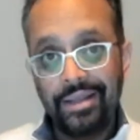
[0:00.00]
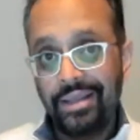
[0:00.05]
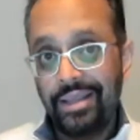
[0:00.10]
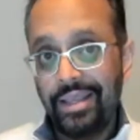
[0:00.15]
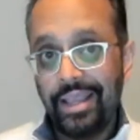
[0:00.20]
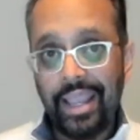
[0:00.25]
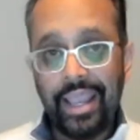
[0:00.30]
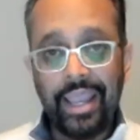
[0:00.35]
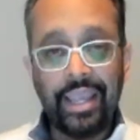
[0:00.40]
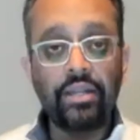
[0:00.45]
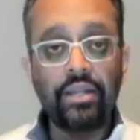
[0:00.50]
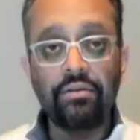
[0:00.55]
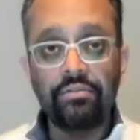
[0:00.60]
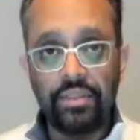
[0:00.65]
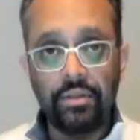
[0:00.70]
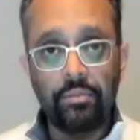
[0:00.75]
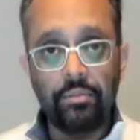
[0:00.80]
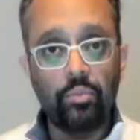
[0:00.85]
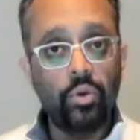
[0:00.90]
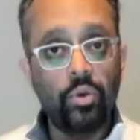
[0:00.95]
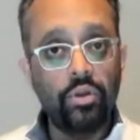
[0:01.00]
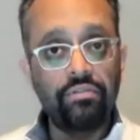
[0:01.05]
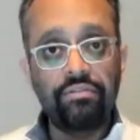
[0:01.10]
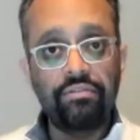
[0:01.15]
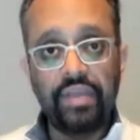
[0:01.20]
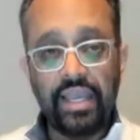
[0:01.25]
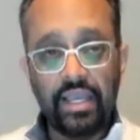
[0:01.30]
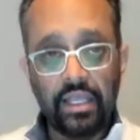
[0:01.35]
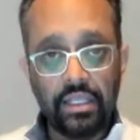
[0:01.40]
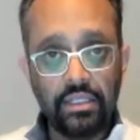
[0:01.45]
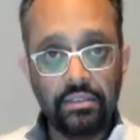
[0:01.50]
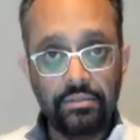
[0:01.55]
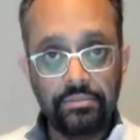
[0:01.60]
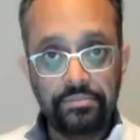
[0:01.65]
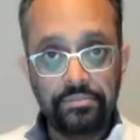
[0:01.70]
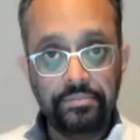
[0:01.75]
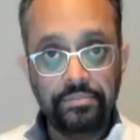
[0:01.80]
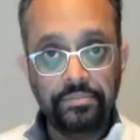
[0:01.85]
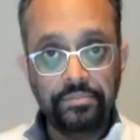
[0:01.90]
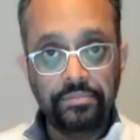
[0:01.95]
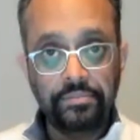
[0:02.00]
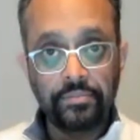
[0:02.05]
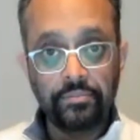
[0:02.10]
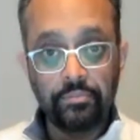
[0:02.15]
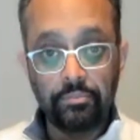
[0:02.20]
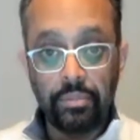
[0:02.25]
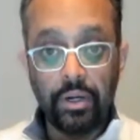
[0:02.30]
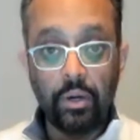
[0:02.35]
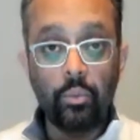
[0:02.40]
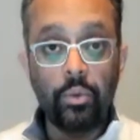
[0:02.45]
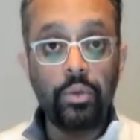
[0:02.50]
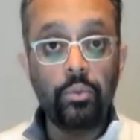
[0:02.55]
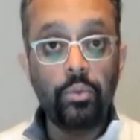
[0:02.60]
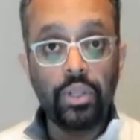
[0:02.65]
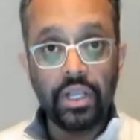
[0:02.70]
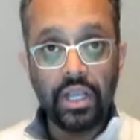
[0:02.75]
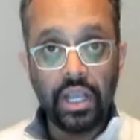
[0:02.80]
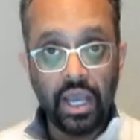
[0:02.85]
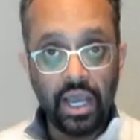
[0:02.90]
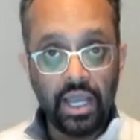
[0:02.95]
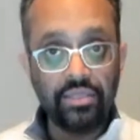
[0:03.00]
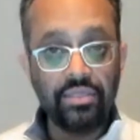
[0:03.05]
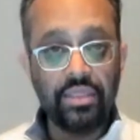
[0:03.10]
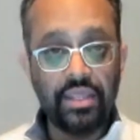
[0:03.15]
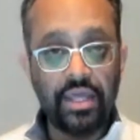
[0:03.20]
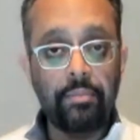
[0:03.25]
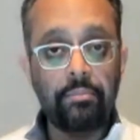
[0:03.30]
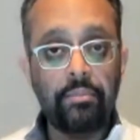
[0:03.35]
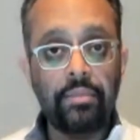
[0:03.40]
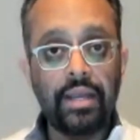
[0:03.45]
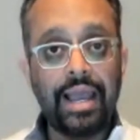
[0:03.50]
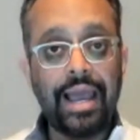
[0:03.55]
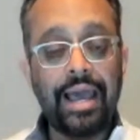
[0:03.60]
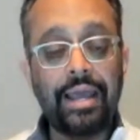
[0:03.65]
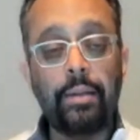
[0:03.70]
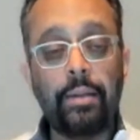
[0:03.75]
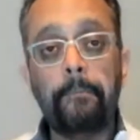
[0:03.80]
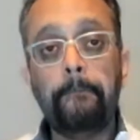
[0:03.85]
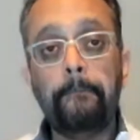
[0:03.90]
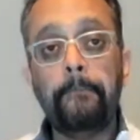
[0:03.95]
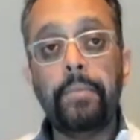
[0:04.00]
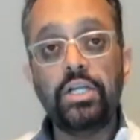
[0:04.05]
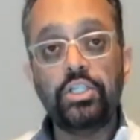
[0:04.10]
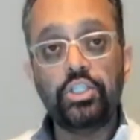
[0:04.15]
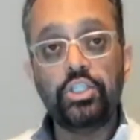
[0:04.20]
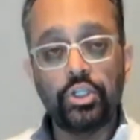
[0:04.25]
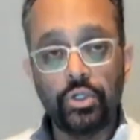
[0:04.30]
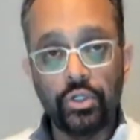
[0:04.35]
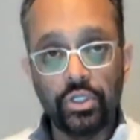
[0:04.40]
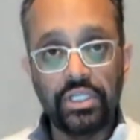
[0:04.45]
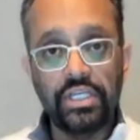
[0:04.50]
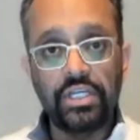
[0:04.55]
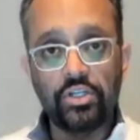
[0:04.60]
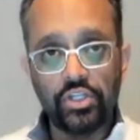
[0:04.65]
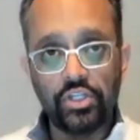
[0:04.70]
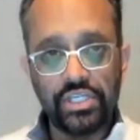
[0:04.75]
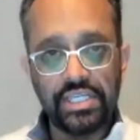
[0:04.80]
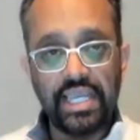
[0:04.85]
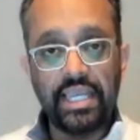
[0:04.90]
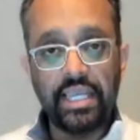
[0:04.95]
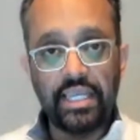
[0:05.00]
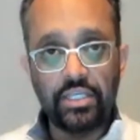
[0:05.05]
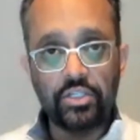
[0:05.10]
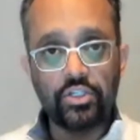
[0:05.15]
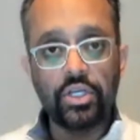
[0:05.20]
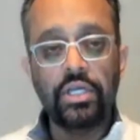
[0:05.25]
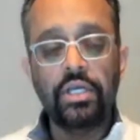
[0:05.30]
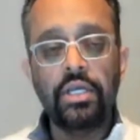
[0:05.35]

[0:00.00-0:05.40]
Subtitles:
8 of them will fail, but we will cut them at a much earlier stage